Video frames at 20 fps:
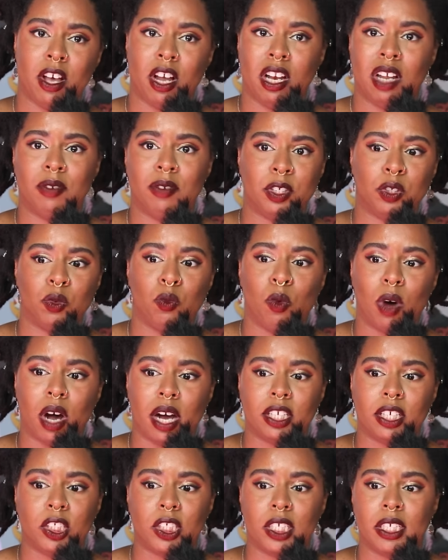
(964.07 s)
all of us
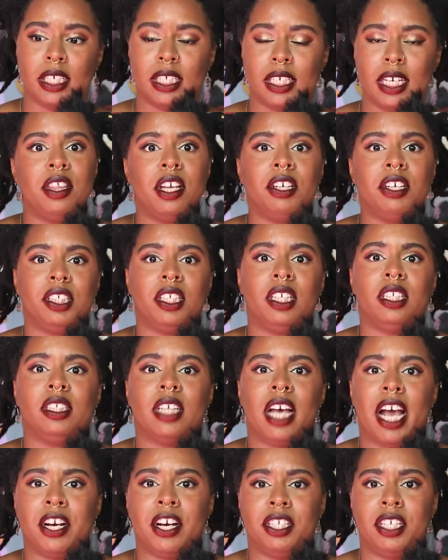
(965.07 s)
watch it. There's a
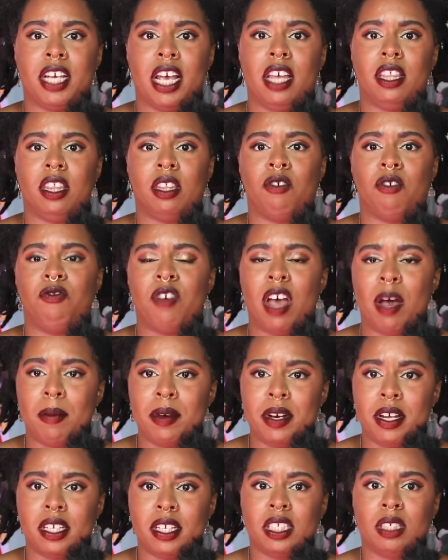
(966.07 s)
desire to take the
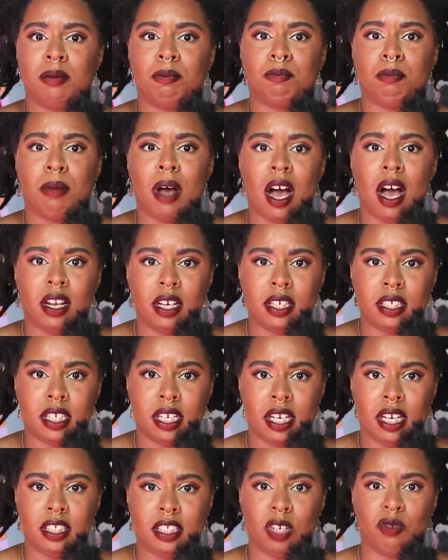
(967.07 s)
feminist
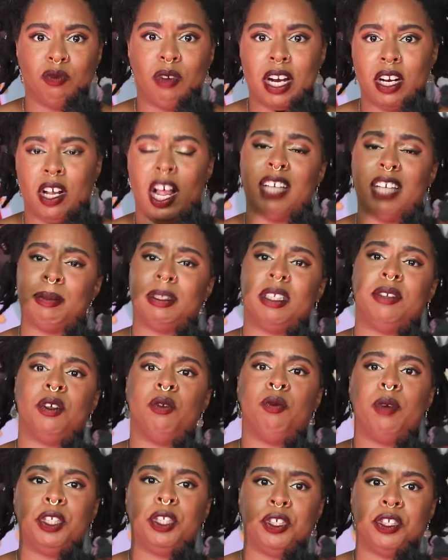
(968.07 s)
politics and radical aspects of The
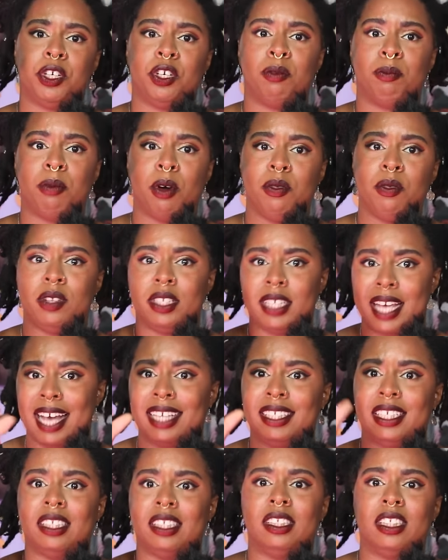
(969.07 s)
Witcher that are both
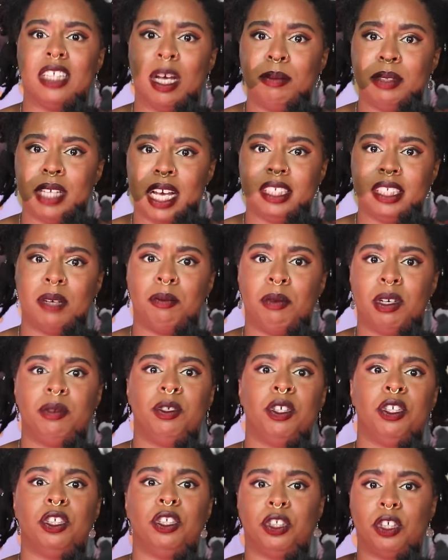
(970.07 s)
text and subtext and bring them
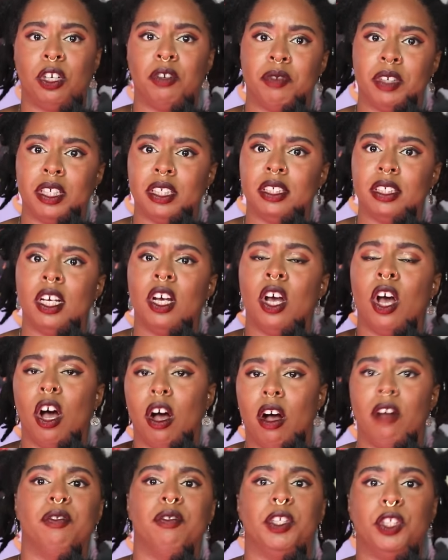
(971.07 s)
to the surface
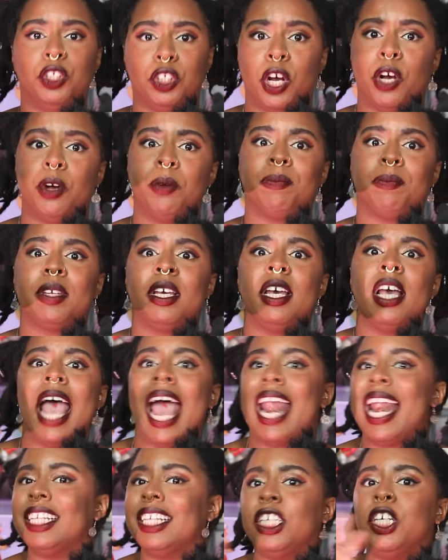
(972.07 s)
on the show.
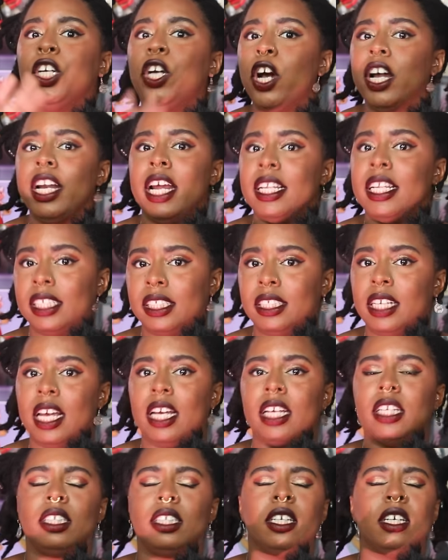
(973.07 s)
And that's a good
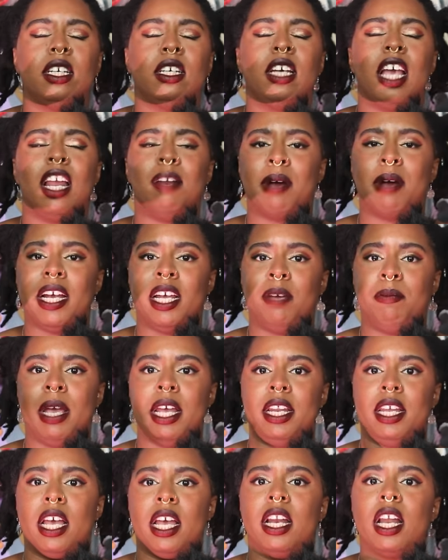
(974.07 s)
instinct, in my
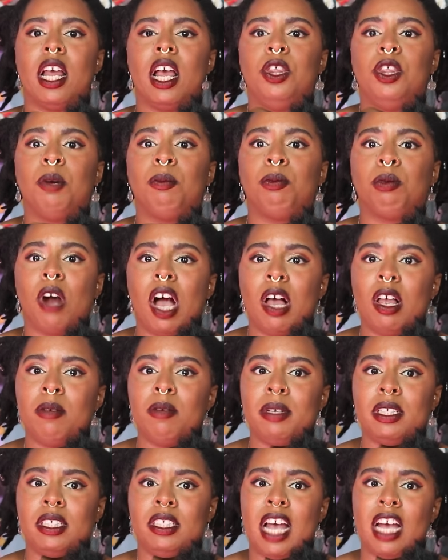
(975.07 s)
opinion. The problem
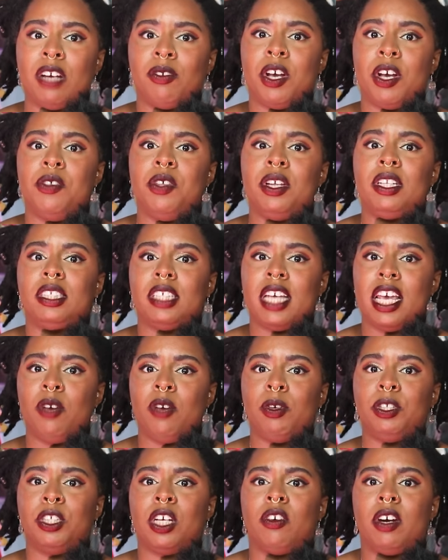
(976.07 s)
is that rather than take
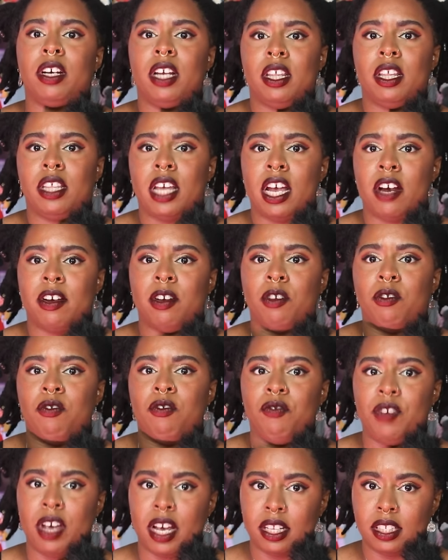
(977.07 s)
what's already there and
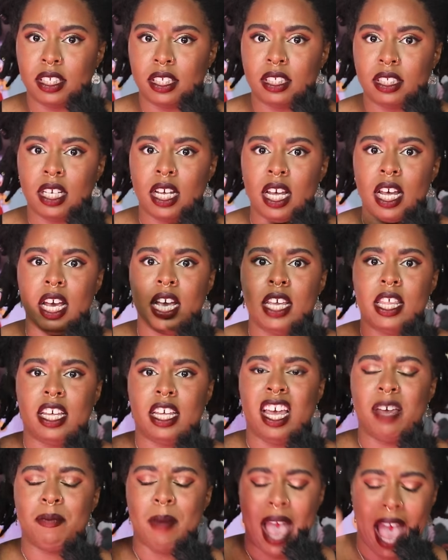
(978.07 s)
fits, they
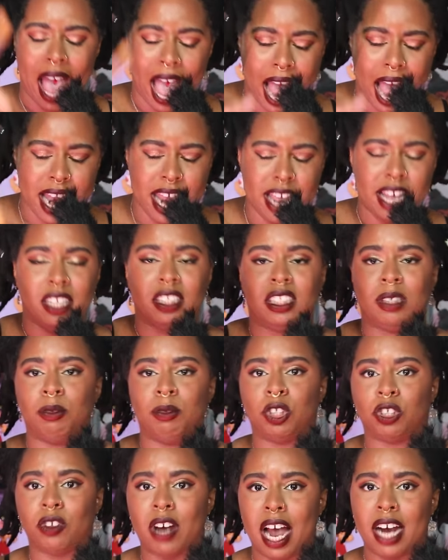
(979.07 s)
keep adding and
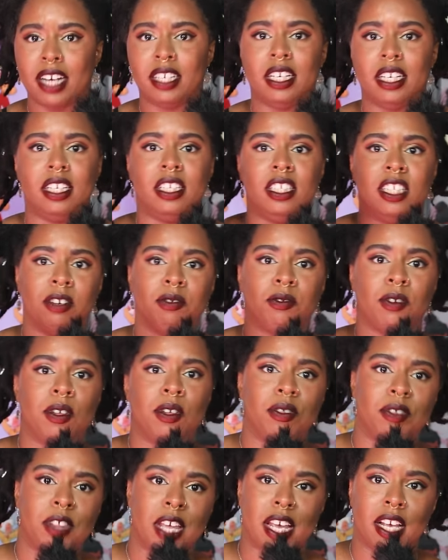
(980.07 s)
subtracting different
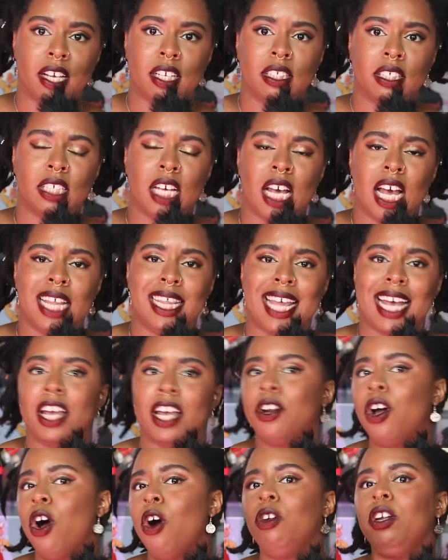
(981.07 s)
things that can
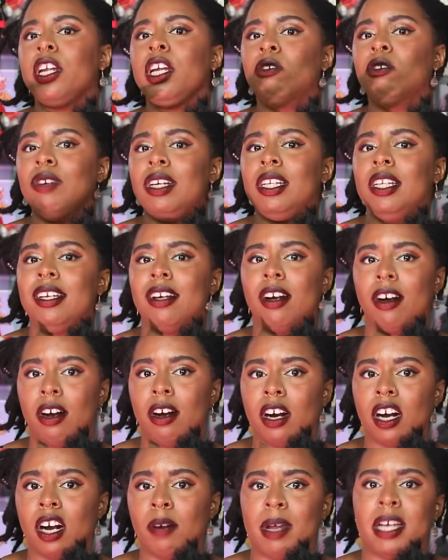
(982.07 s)
only really
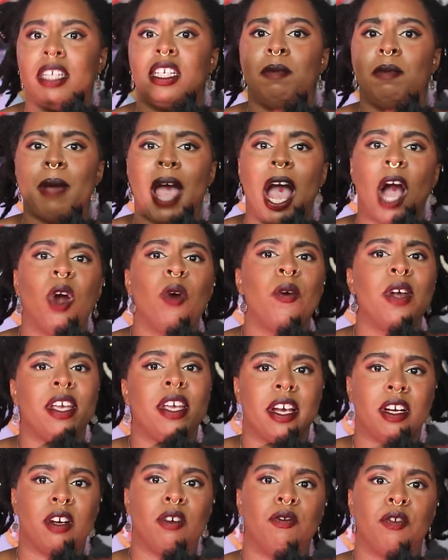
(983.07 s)
harm. Like depowering
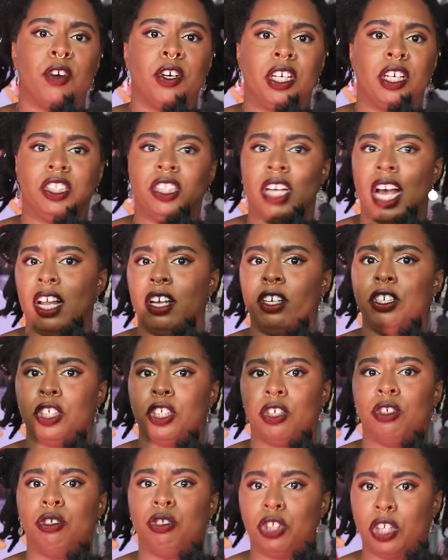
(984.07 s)
Yennefer to challenge
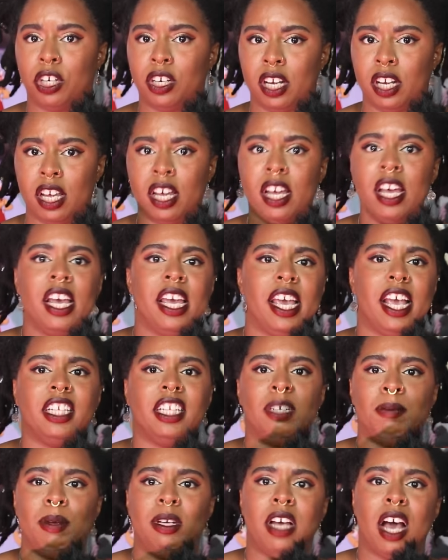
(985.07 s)
her journey
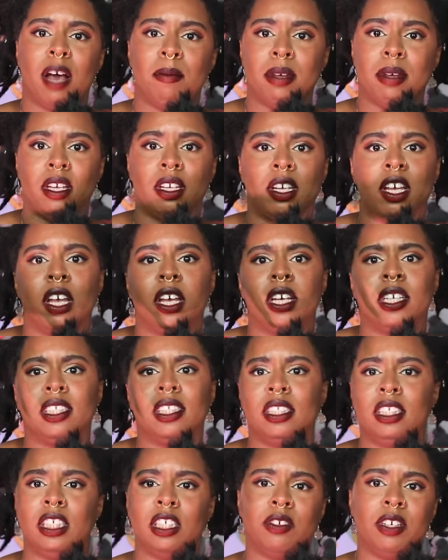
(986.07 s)
into becoming
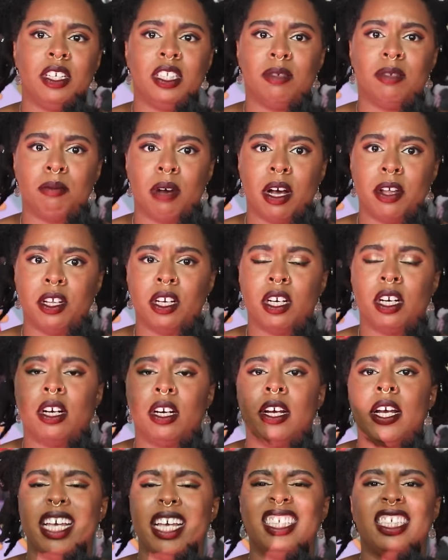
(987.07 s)
Ciri's mother
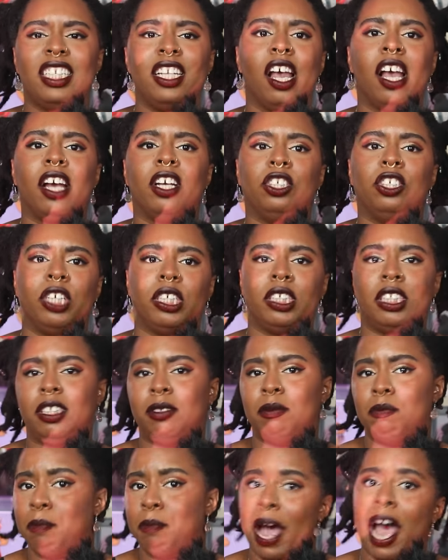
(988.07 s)
is not just
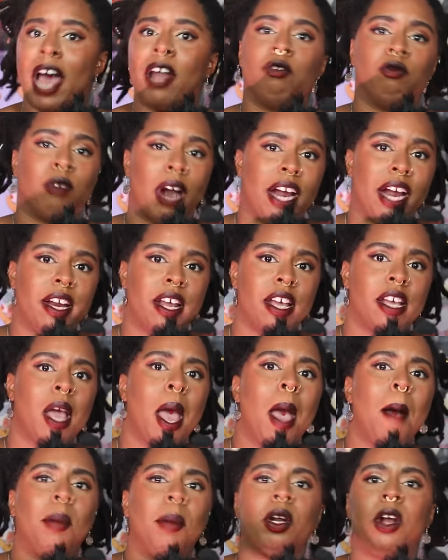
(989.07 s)
bad writing,
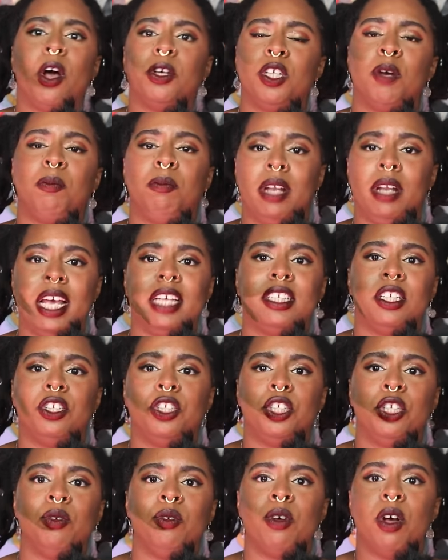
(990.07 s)
but it also plays
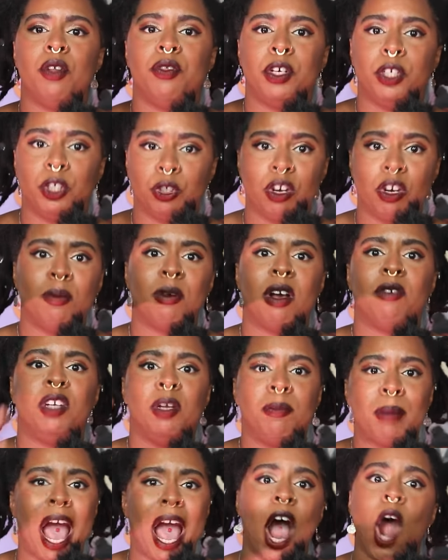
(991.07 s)
into the trope of
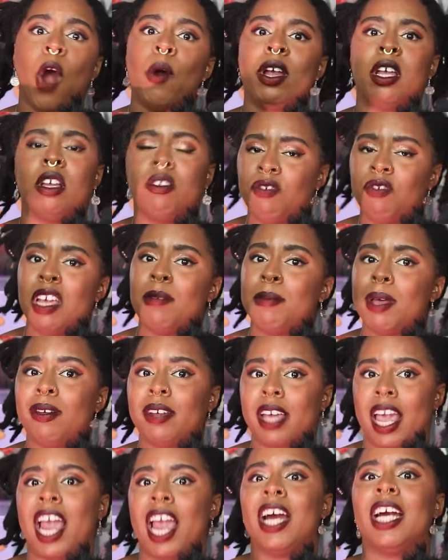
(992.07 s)
depowering female
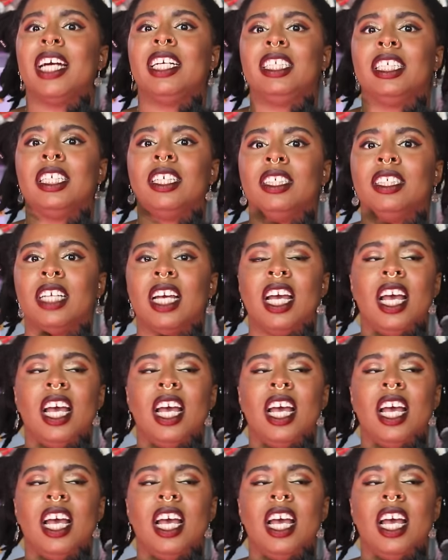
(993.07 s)
characters